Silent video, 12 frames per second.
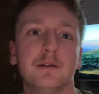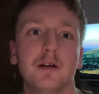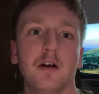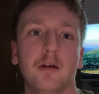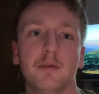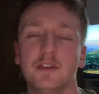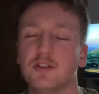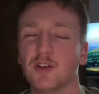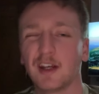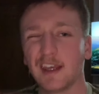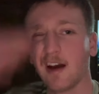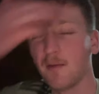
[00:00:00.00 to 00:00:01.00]
Hoping to try
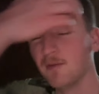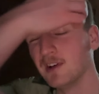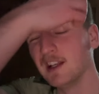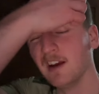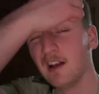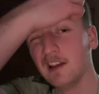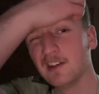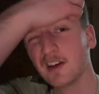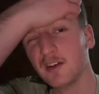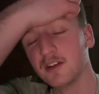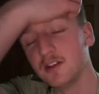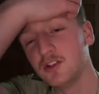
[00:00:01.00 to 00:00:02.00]
and get up really early to go
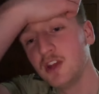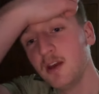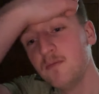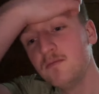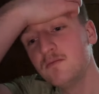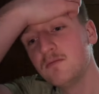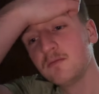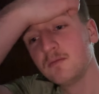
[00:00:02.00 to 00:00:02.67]
to the gym.